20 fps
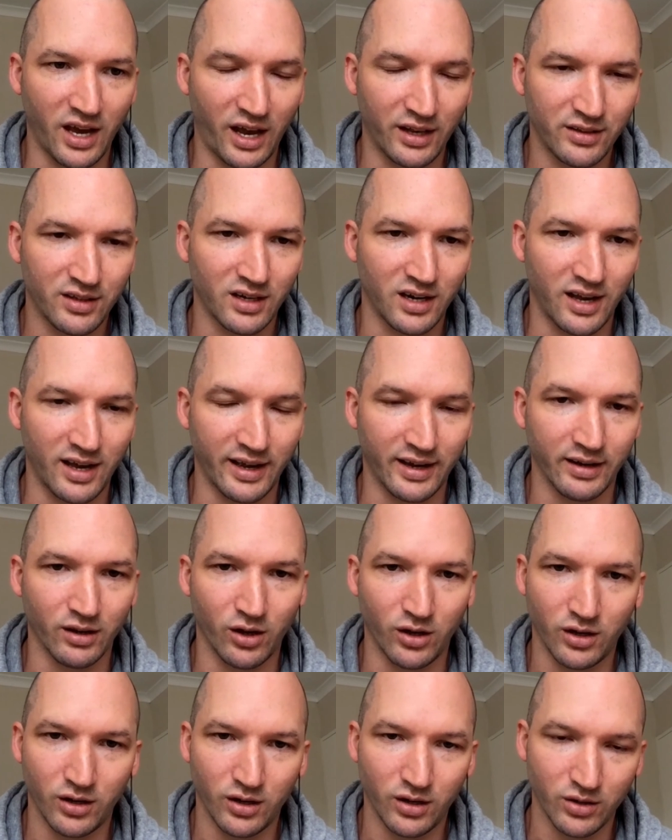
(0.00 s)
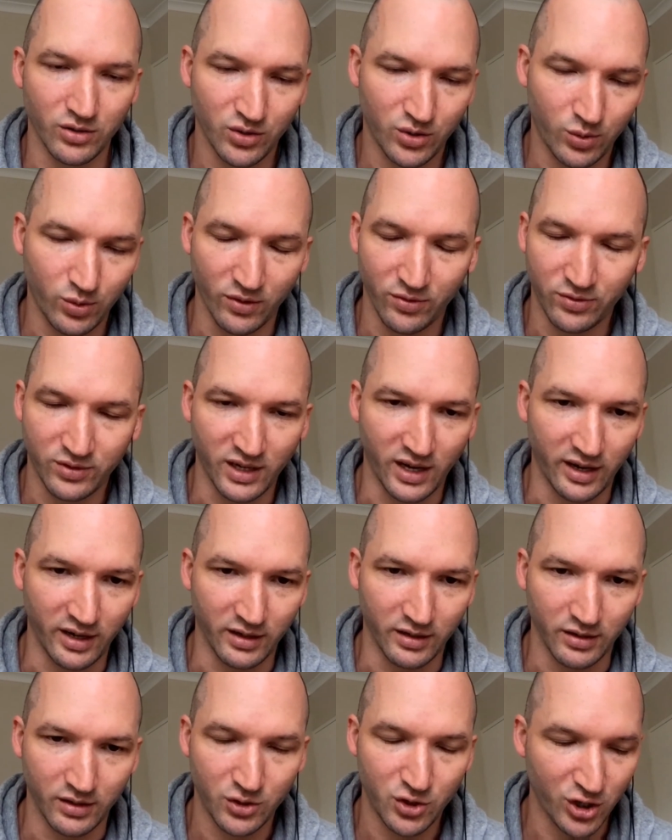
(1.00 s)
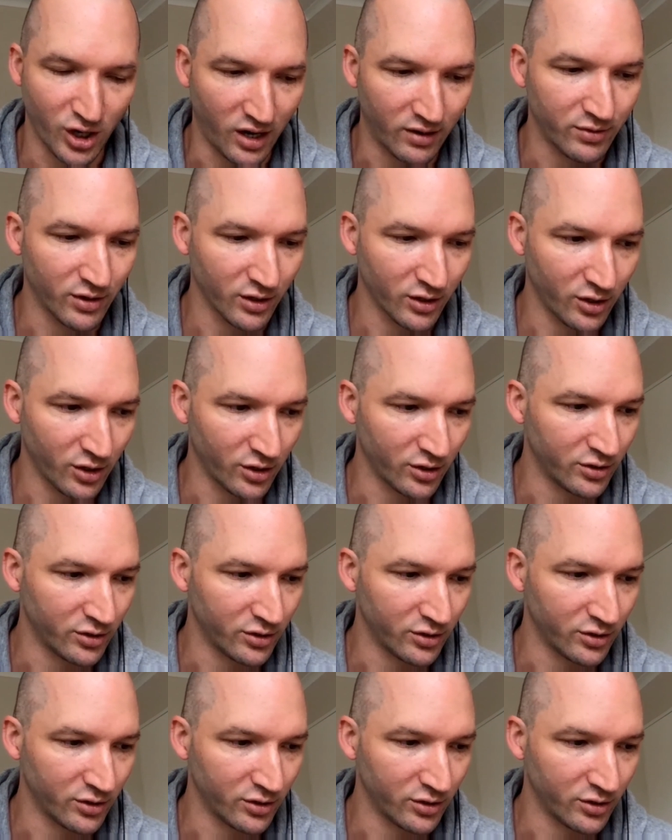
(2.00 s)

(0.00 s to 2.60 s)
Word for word: the underlying Swift and Java